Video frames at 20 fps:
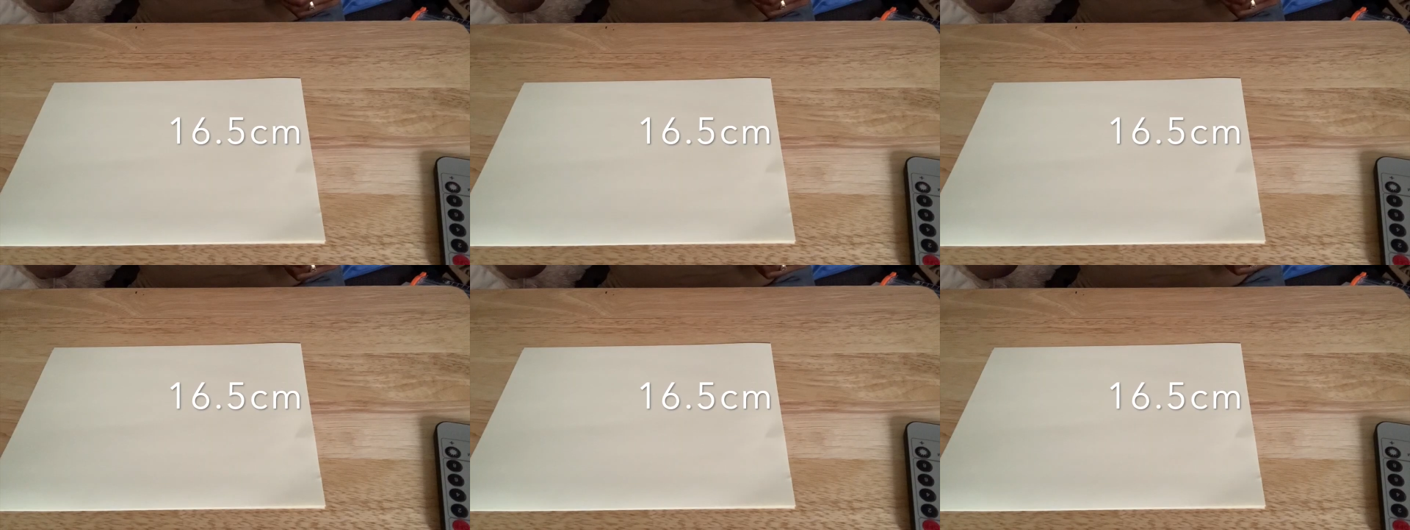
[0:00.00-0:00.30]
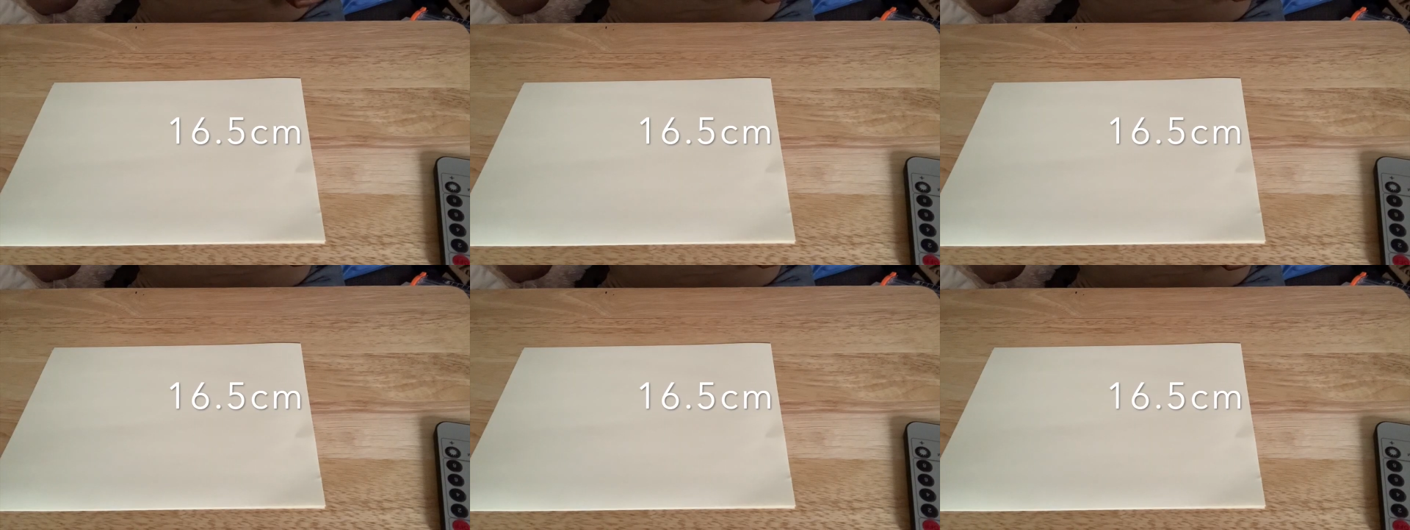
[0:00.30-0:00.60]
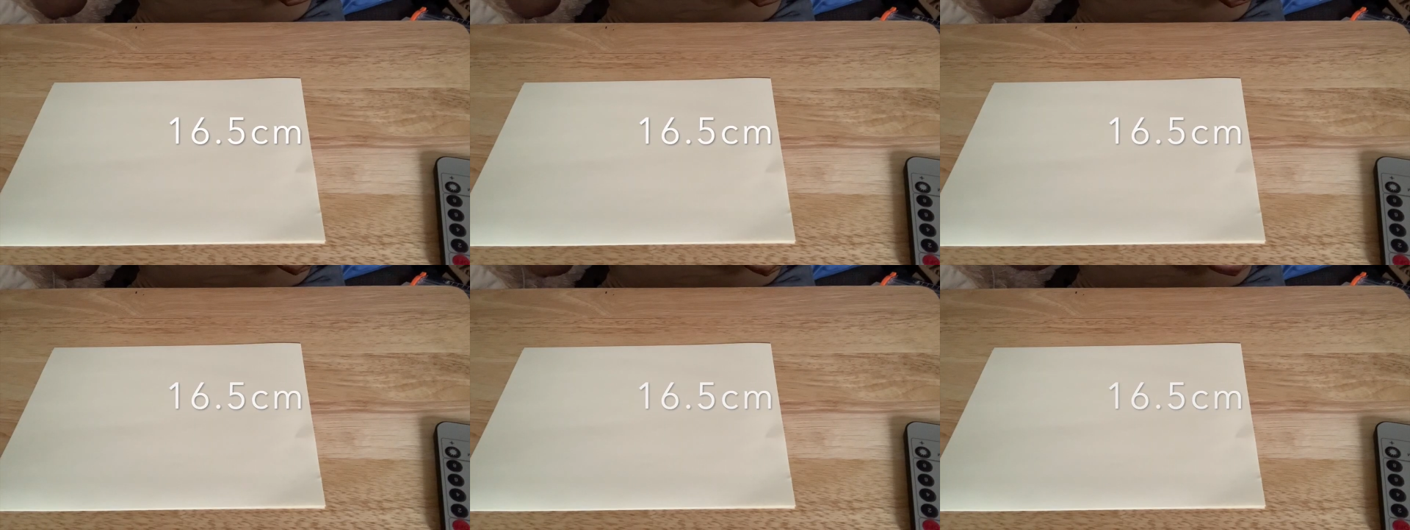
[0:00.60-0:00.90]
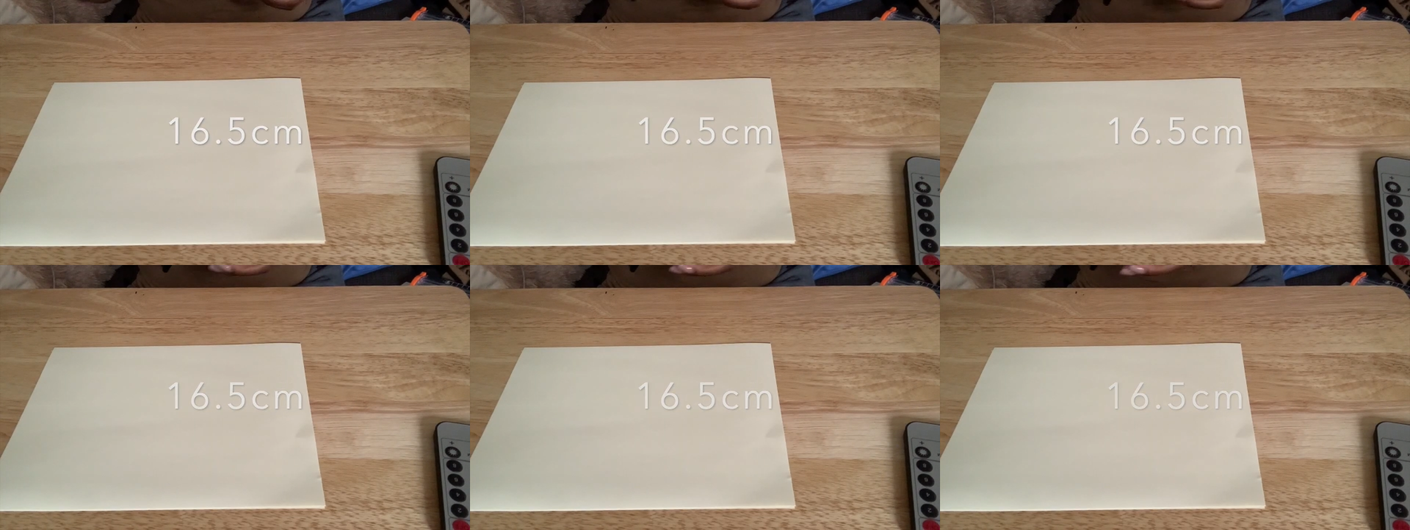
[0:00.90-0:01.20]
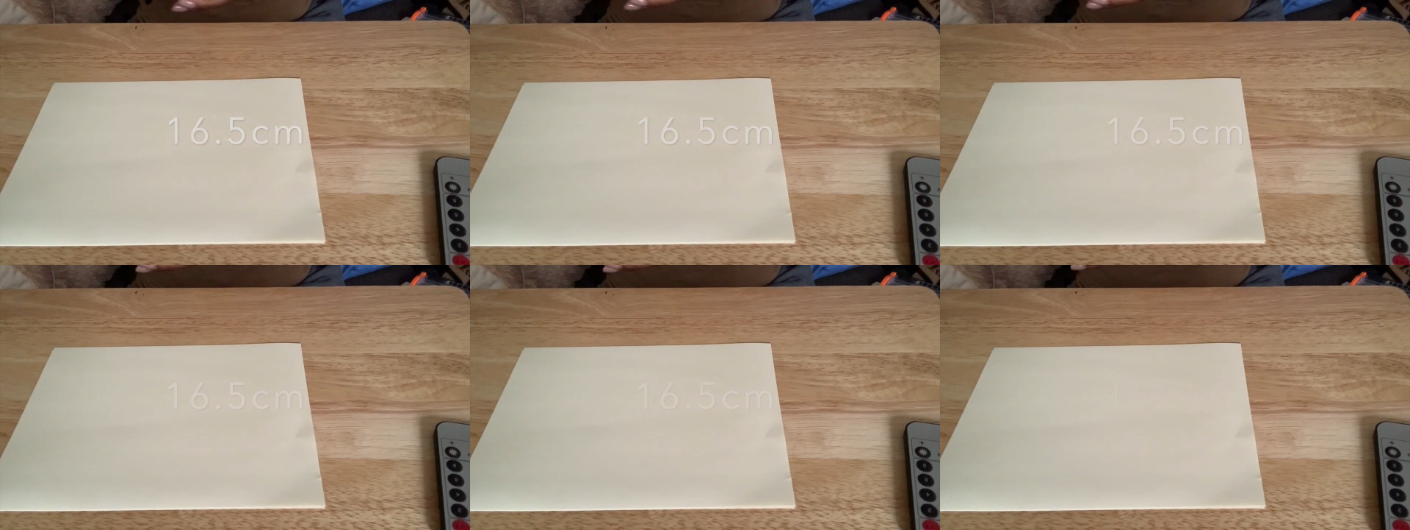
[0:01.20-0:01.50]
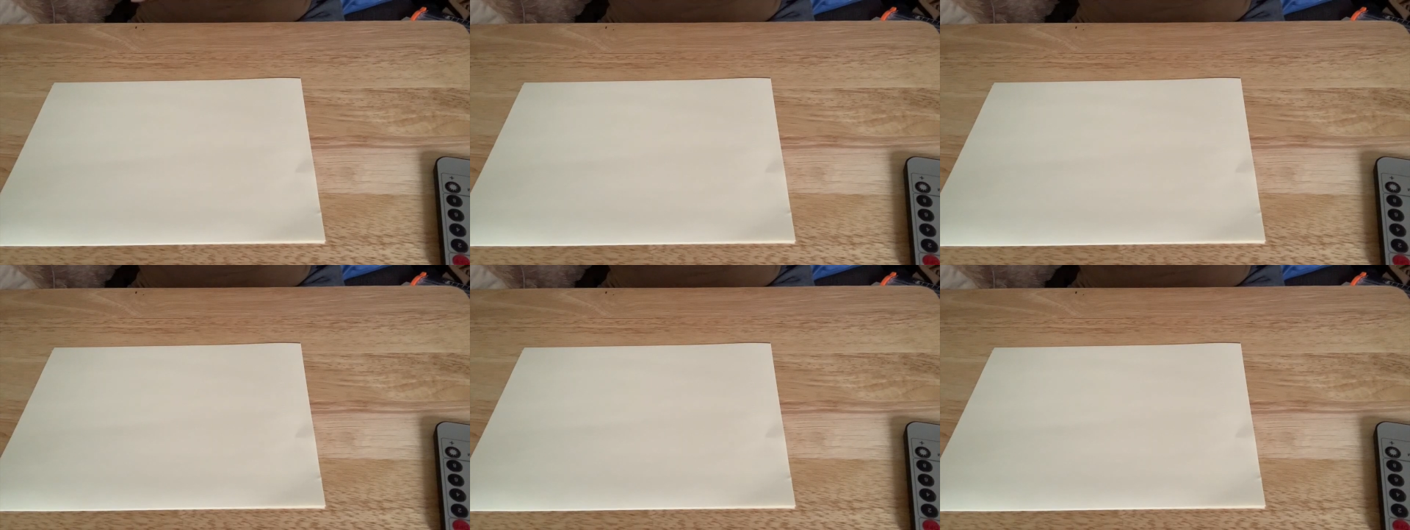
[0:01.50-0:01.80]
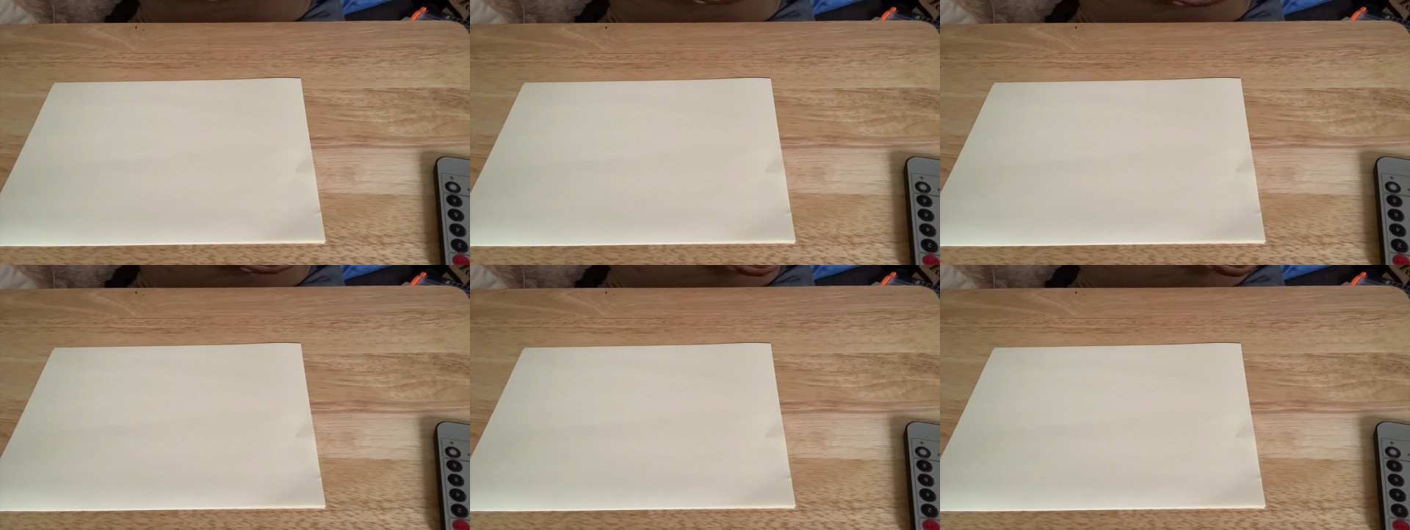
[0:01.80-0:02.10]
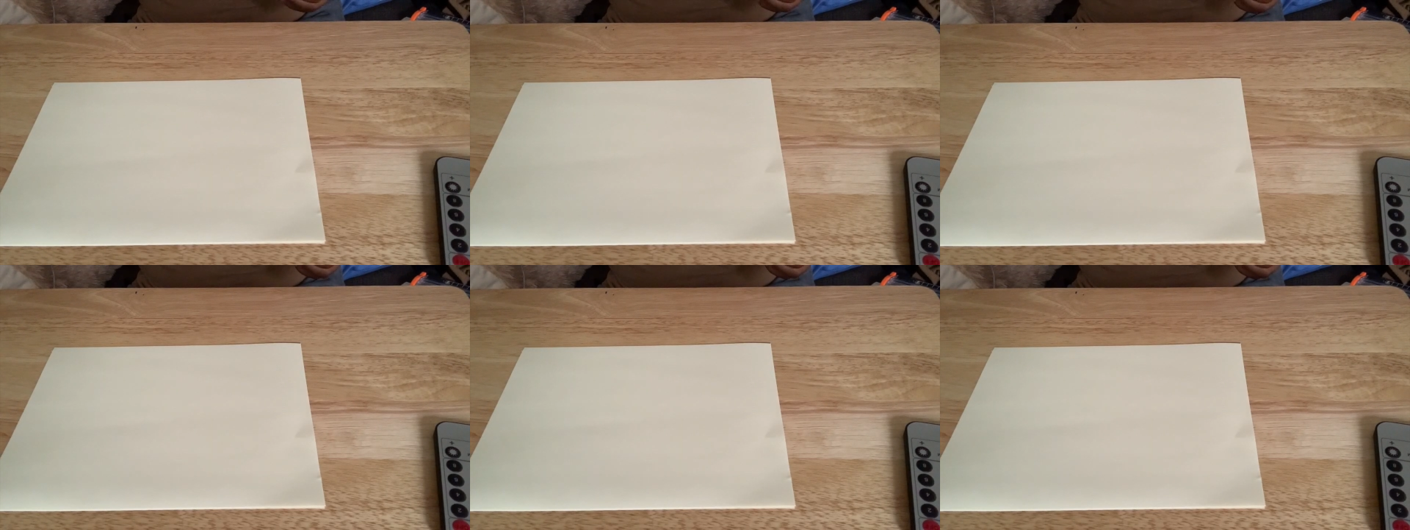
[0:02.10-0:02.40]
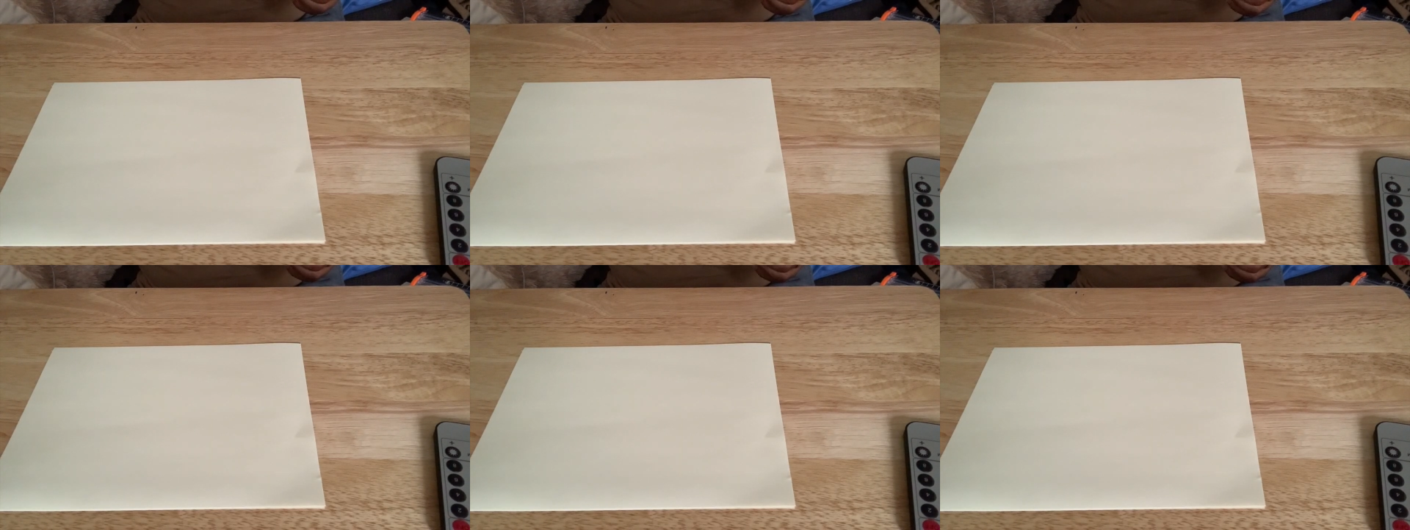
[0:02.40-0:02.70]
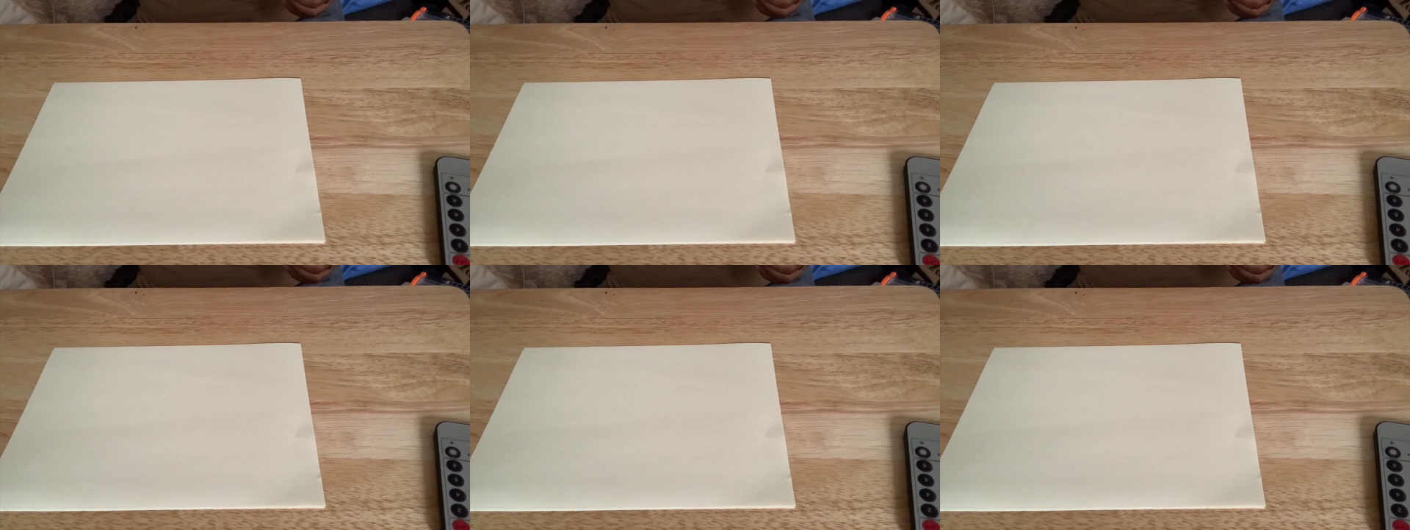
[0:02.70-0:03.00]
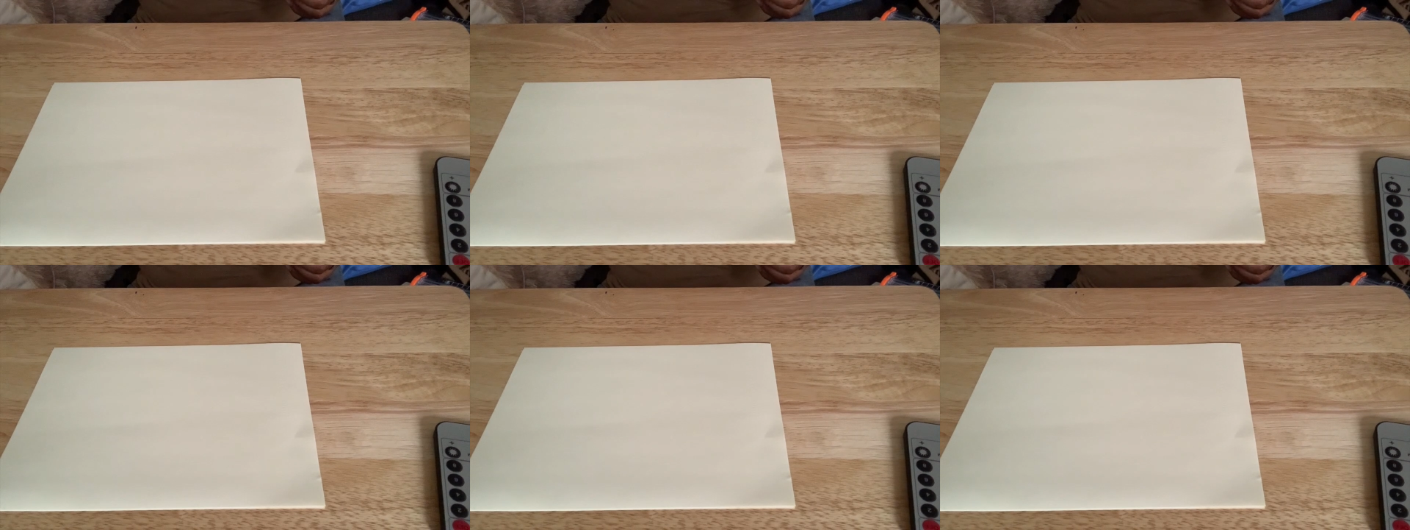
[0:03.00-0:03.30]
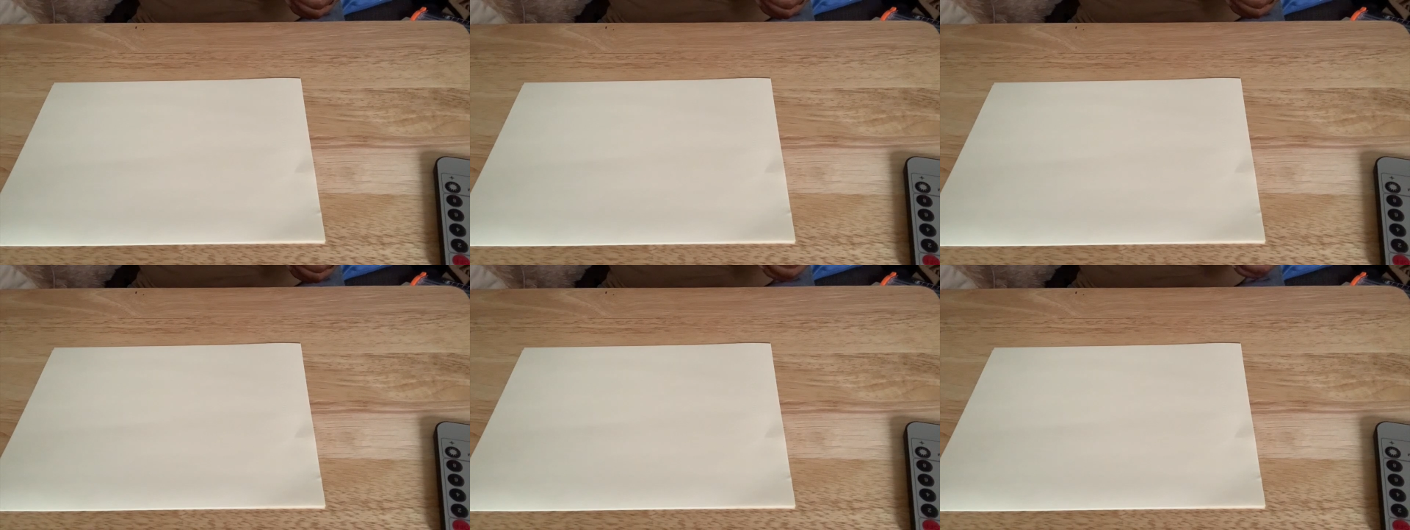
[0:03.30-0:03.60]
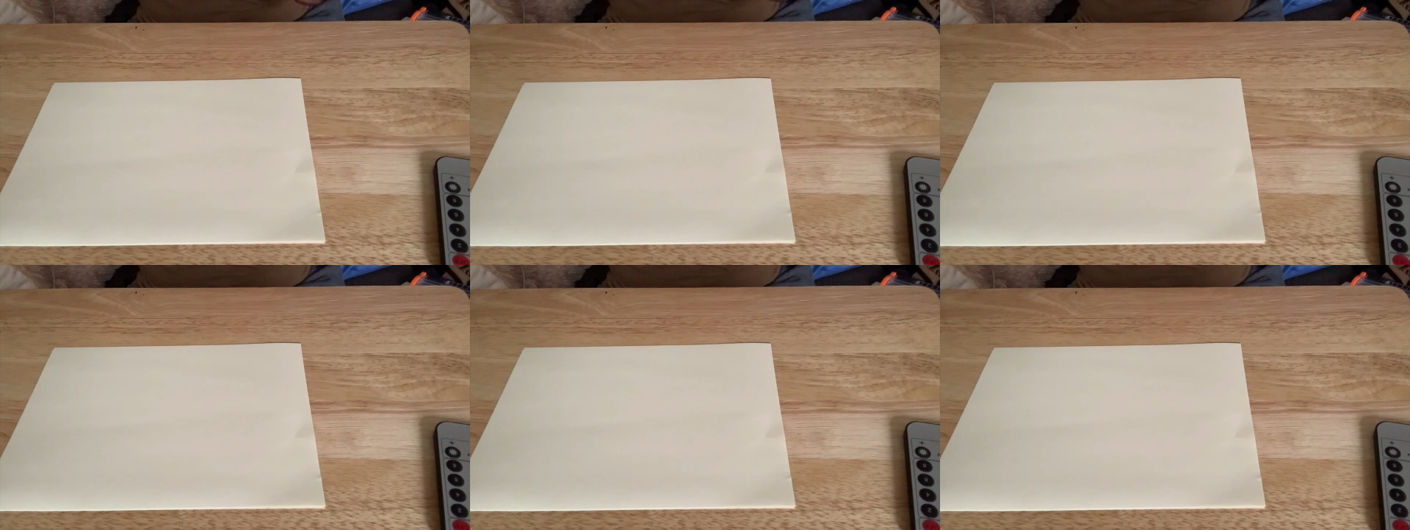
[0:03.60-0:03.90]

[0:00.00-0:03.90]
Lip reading: No face is visible, so there are no lips to read.